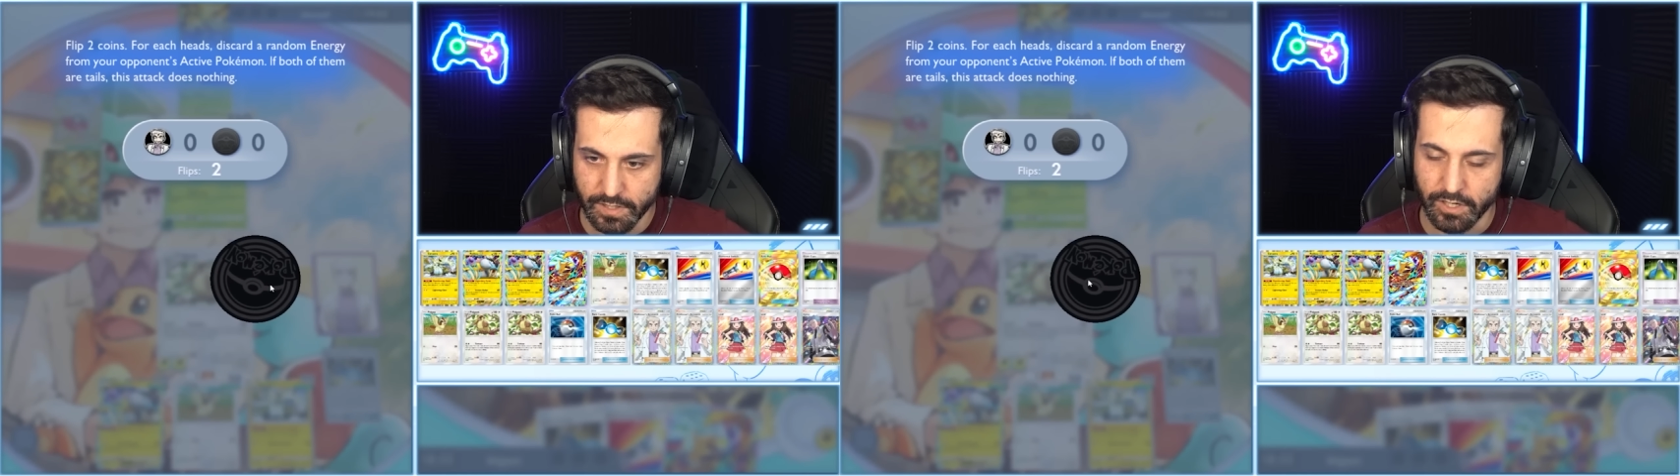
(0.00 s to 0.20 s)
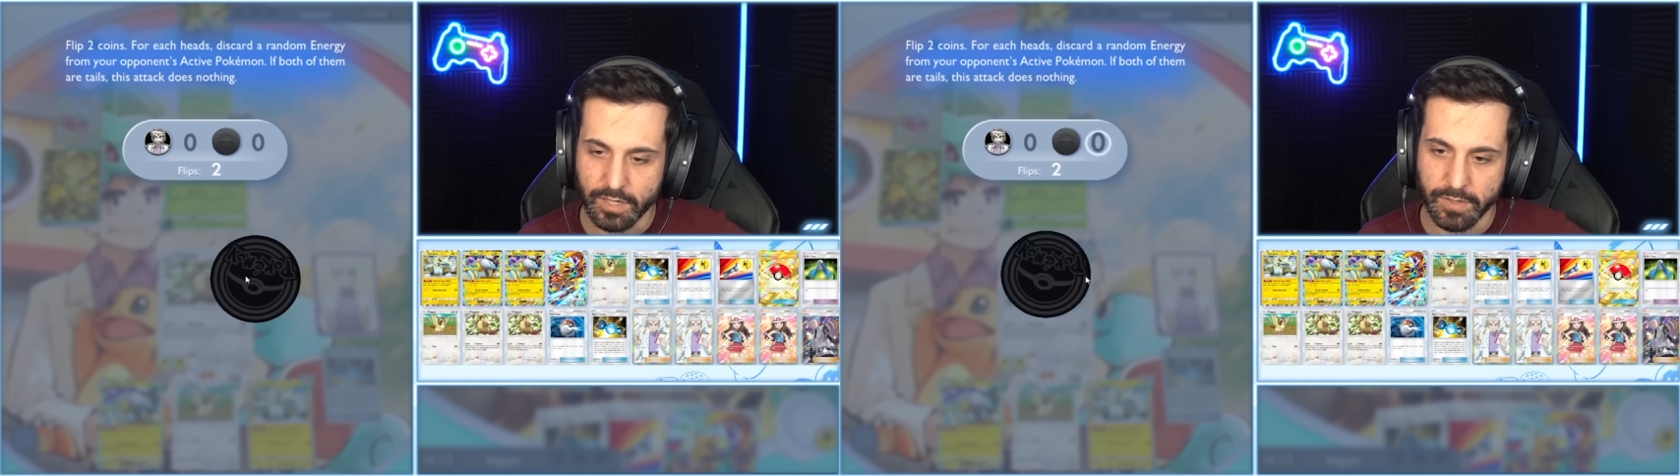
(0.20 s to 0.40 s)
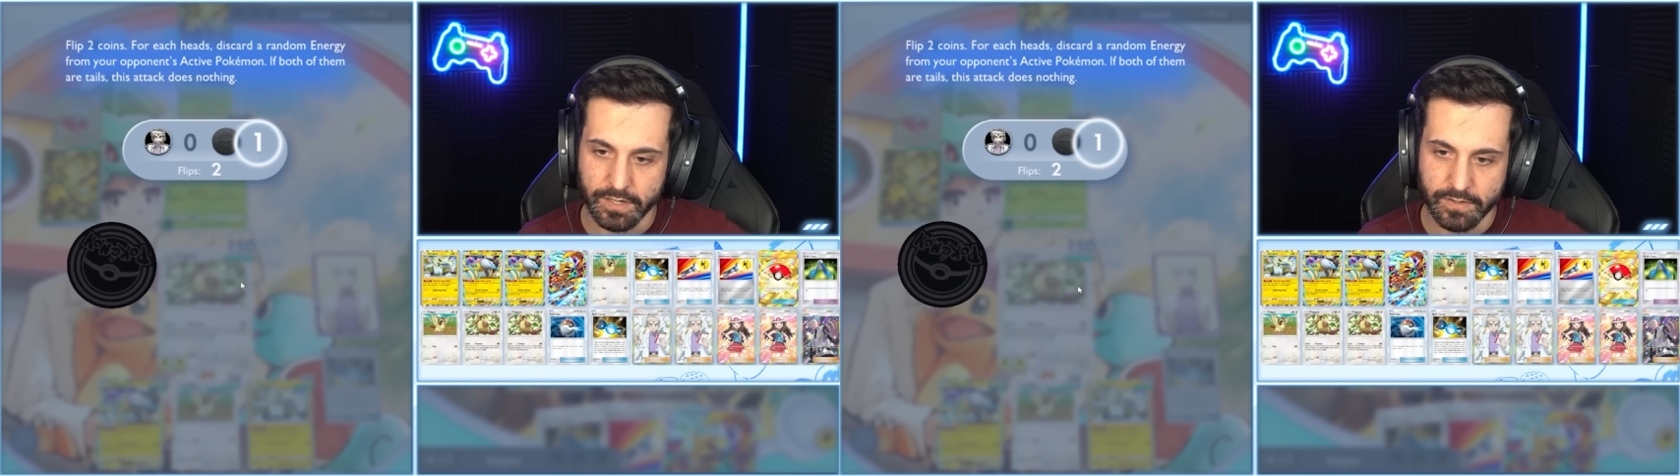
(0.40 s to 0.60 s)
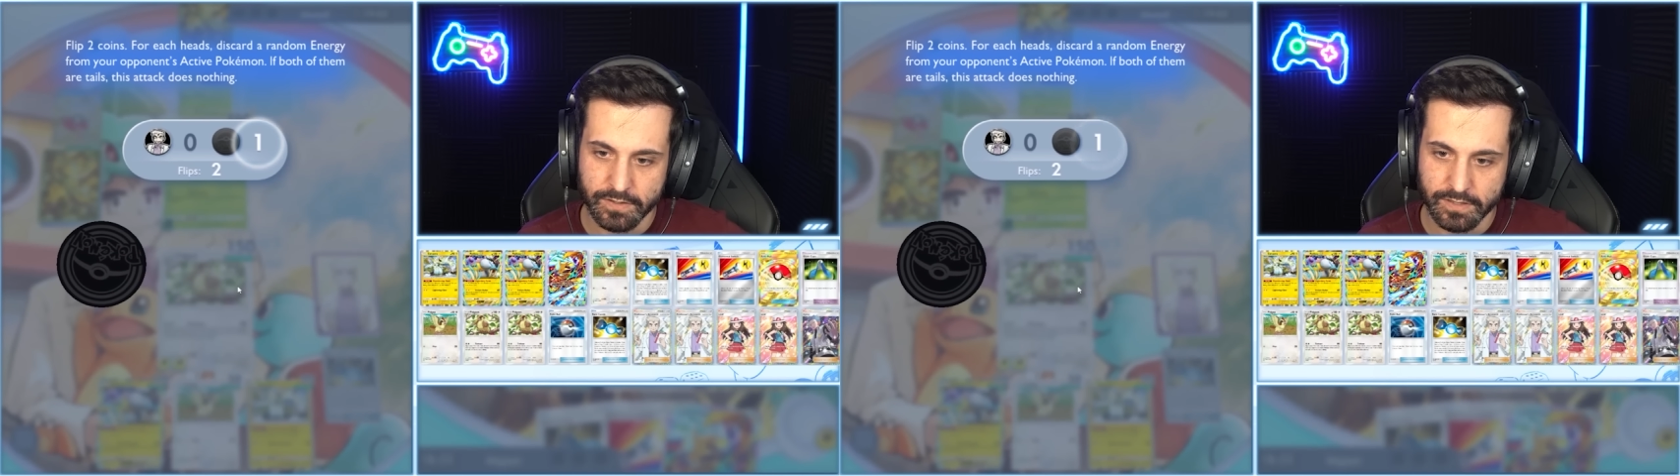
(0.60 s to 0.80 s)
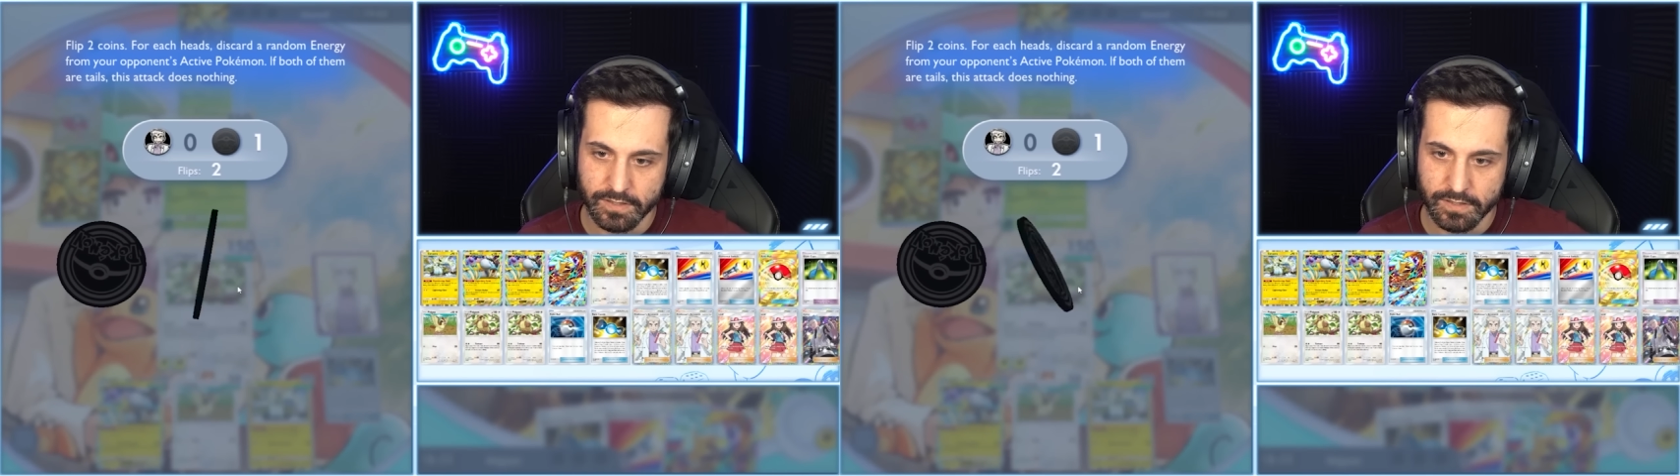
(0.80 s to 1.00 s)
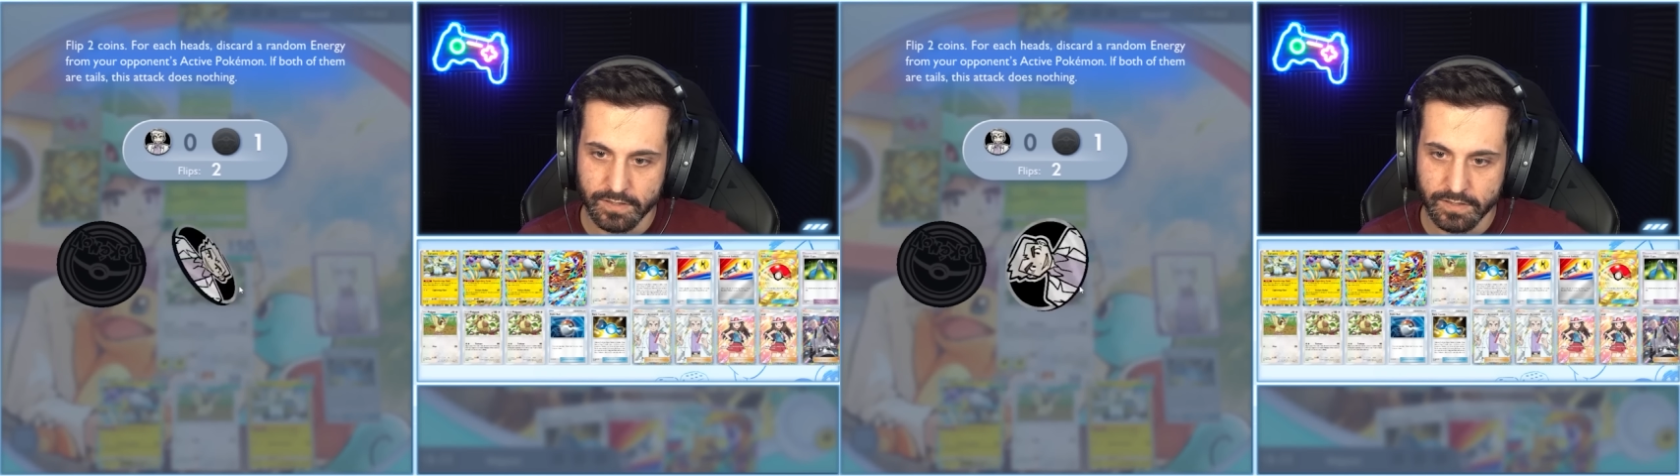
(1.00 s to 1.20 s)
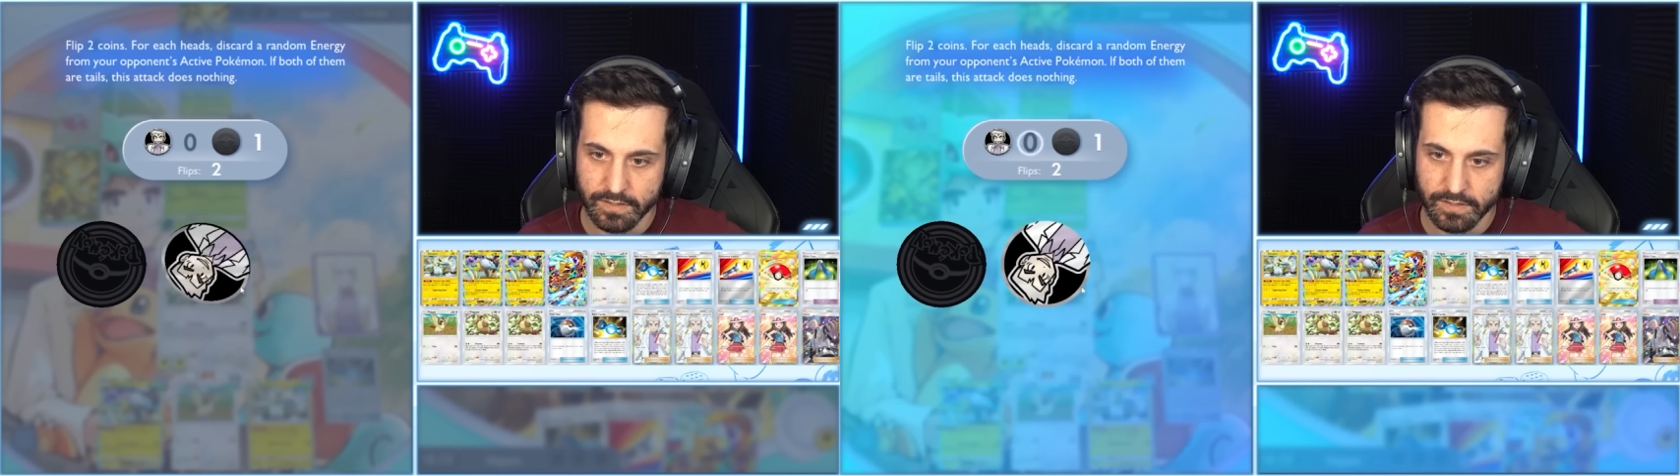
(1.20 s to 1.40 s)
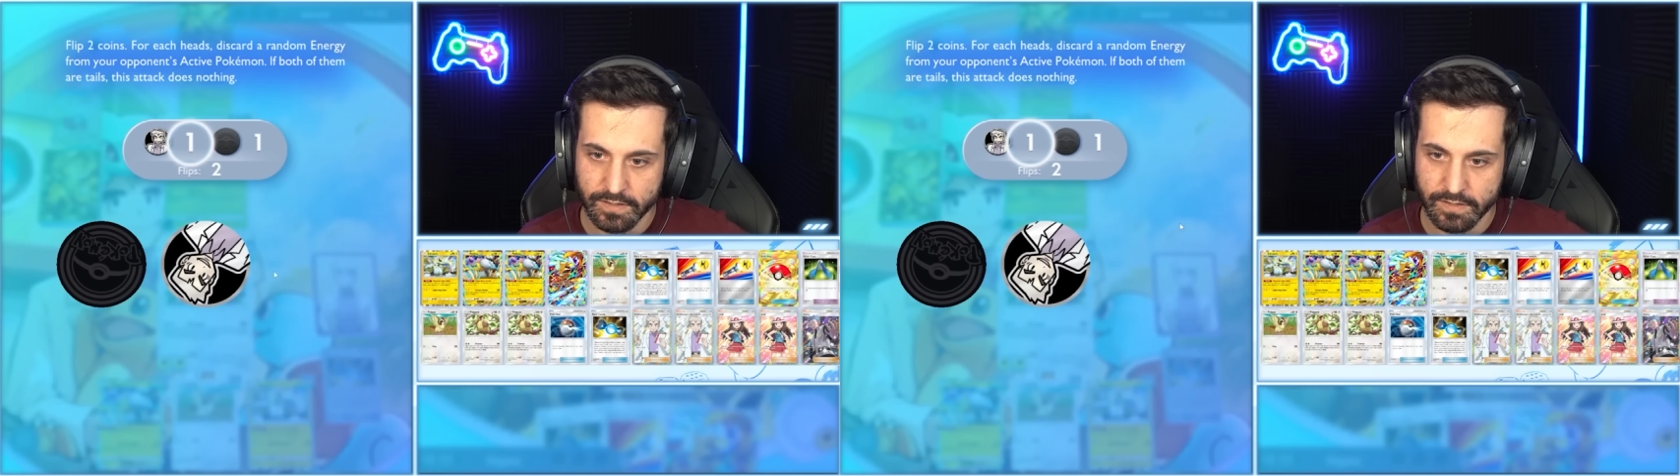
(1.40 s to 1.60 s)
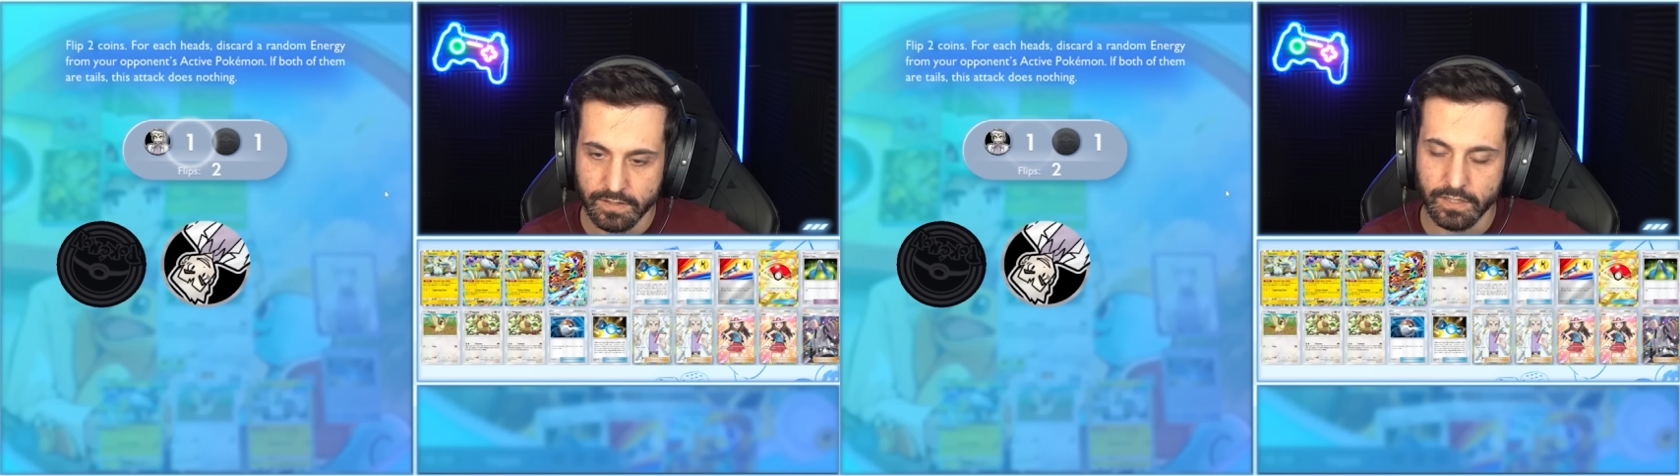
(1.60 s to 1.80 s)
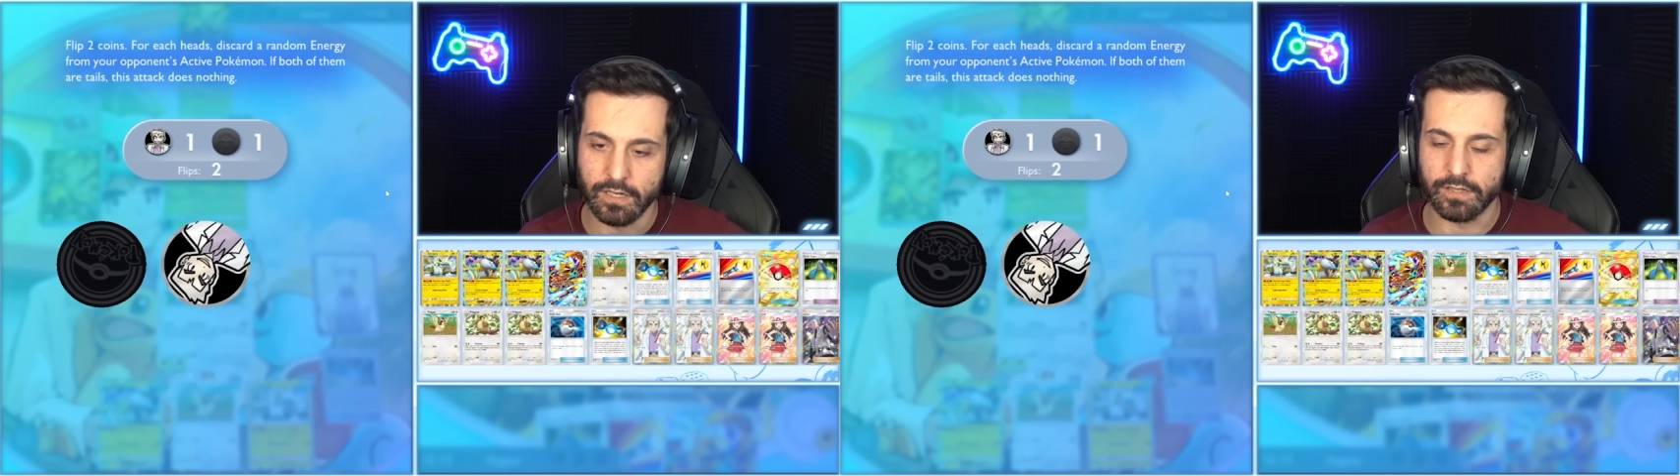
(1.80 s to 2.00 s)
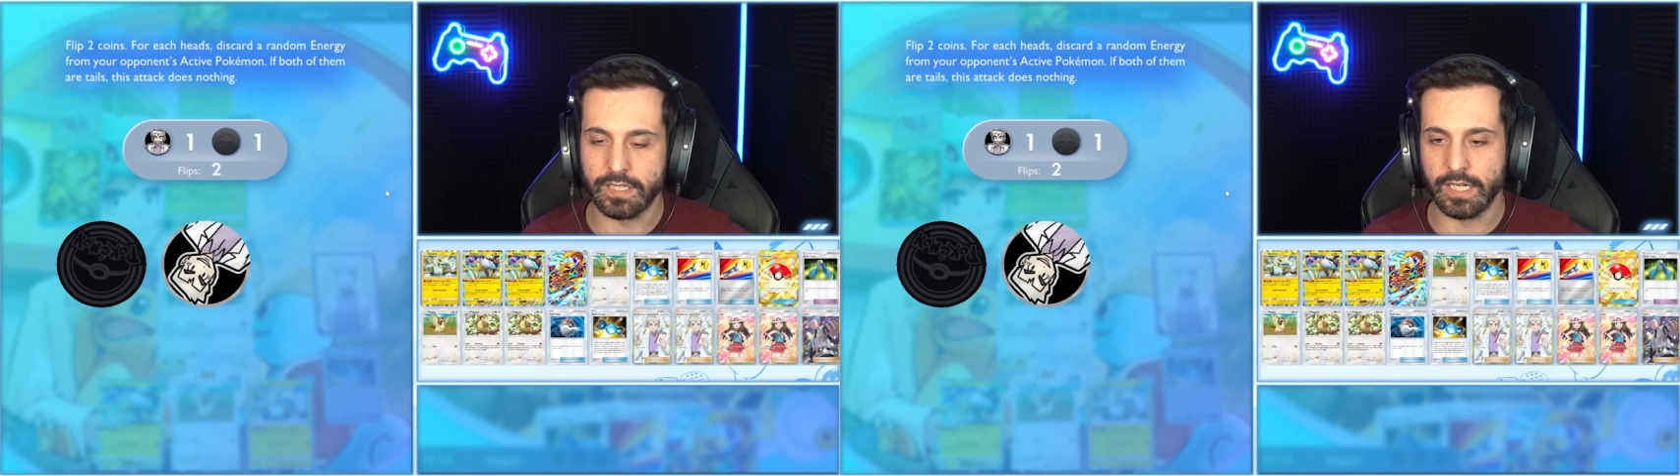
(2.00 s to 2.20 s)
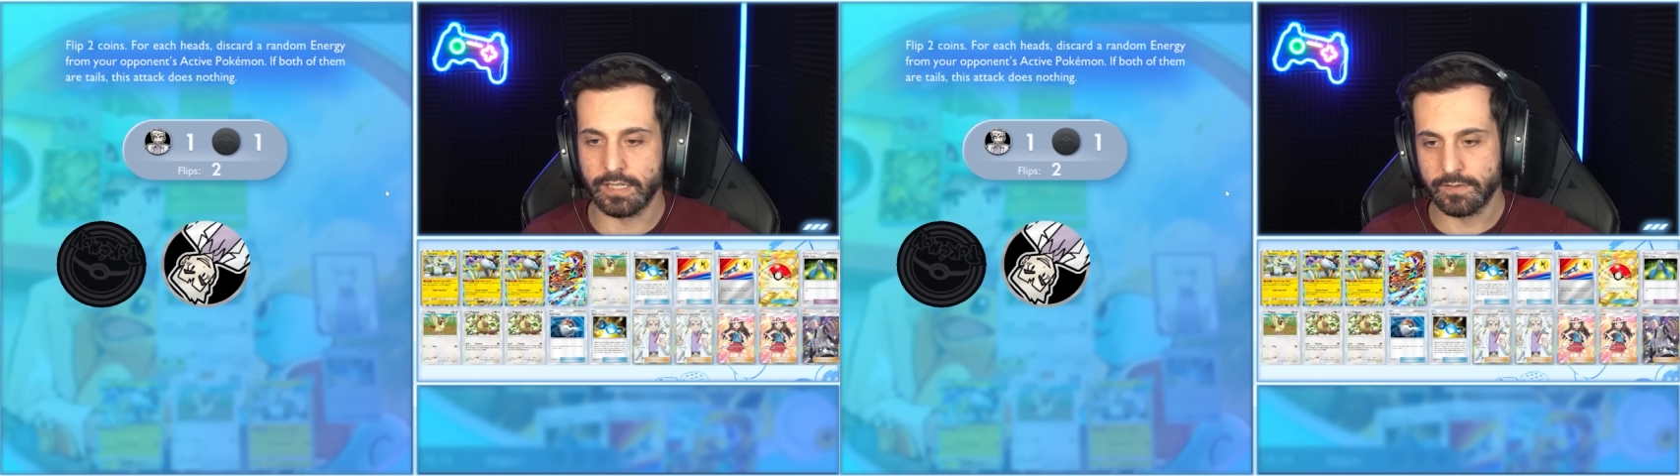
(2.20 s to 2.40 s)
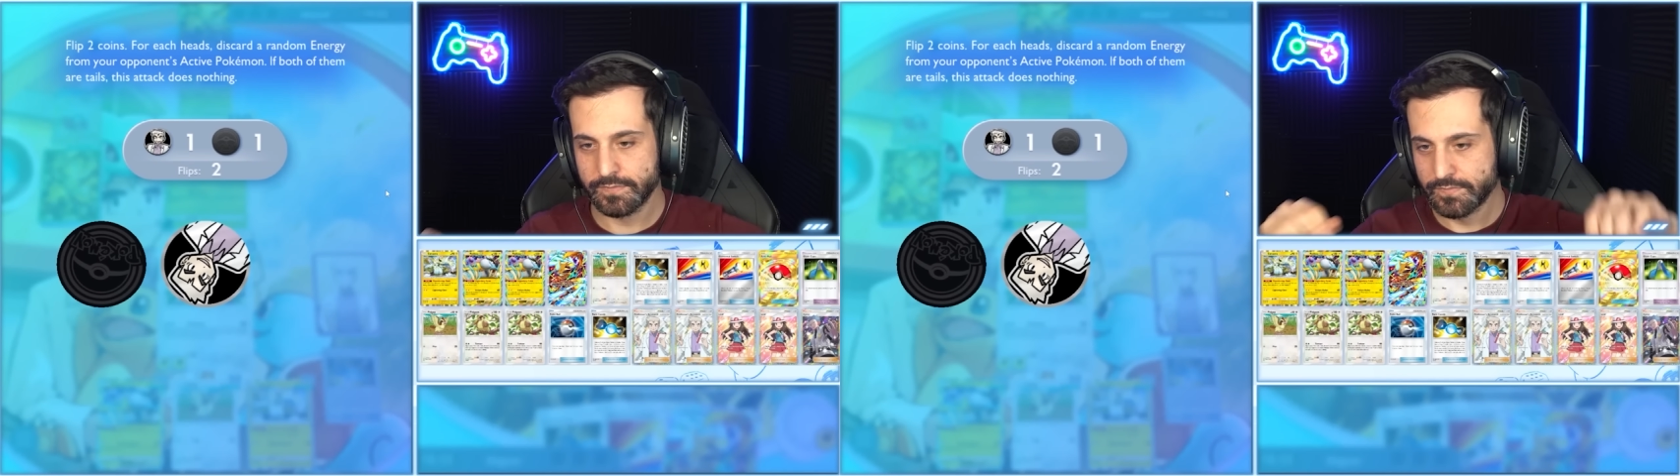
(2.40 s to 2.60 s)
Oh, come on. Oh, thank God.